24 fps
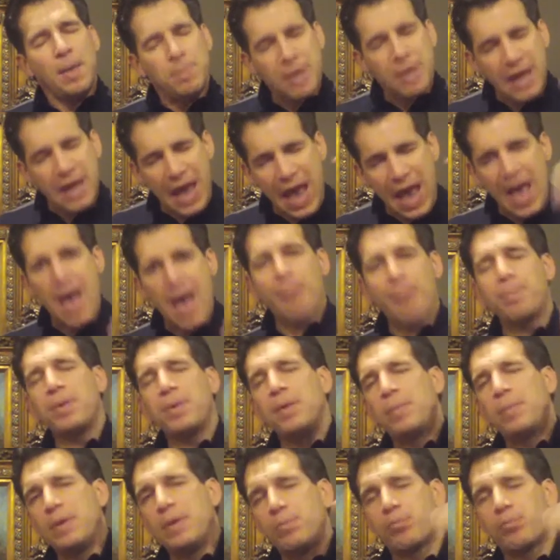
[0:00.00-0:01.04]
Be
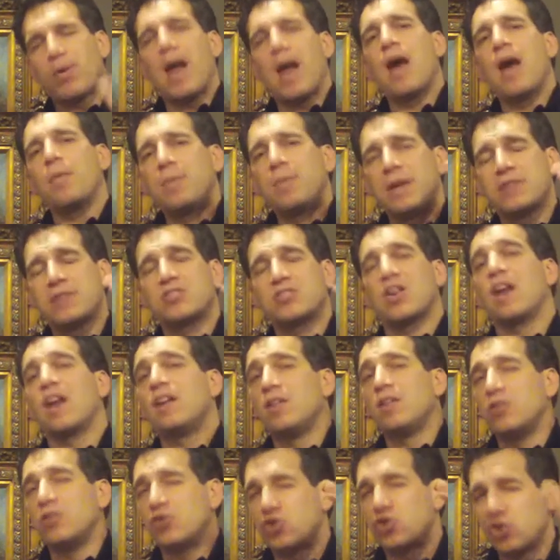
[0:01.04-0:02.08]
happy, be proud, be
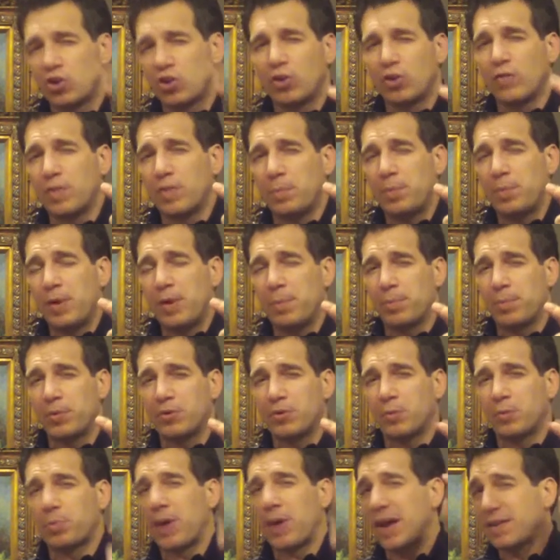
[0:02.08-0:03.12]
excited to serve the people
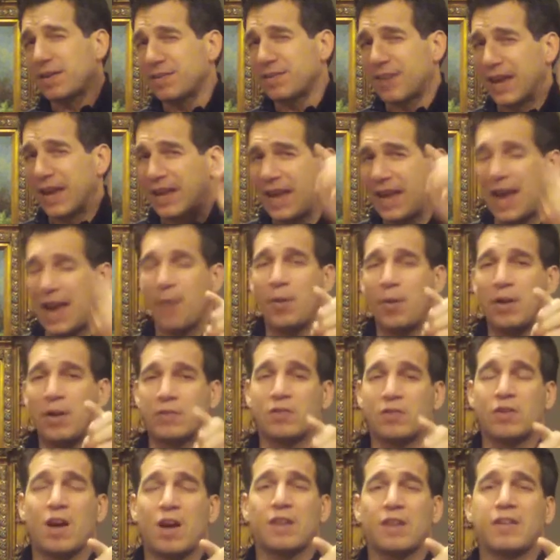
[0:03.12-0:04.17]
in your practice. I can't wait
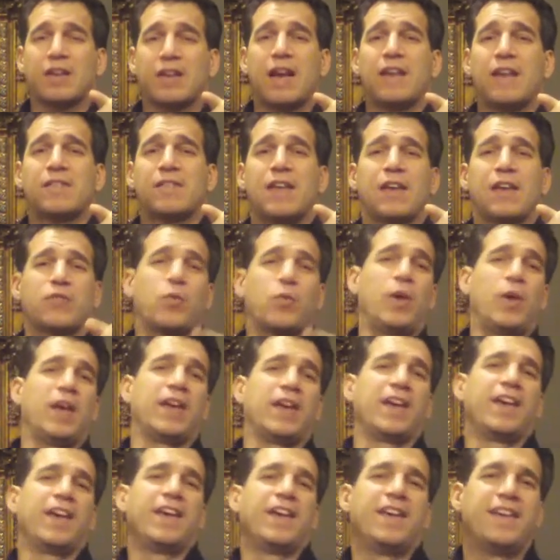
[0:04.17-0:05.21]
to talk to you guys next week.